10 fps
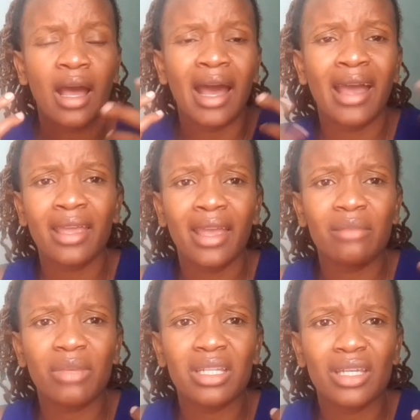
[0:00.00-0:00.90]

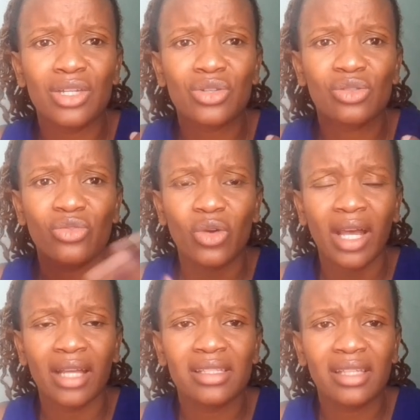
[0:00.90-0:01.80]
high-end medications for
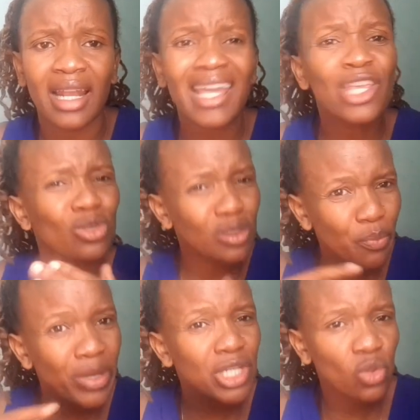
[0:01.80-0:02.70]
cancer like you're
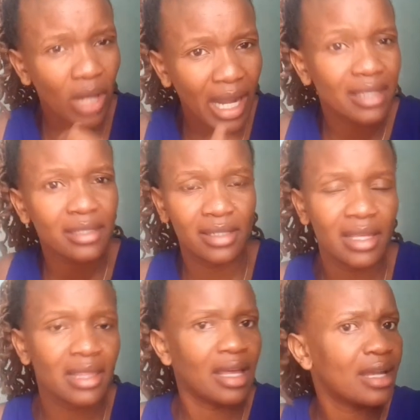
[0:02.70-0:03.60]
specialized
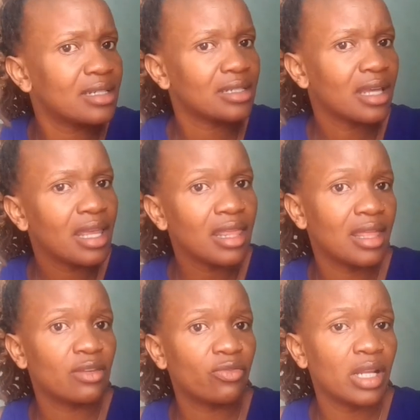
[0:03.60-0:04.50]
in that in
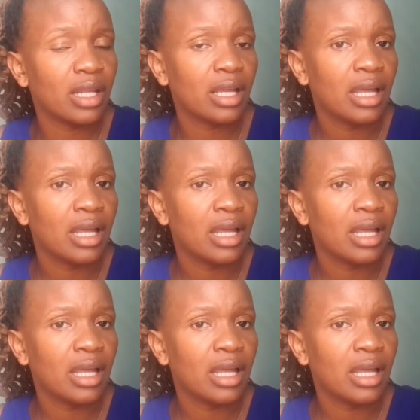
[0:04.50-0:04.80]
that field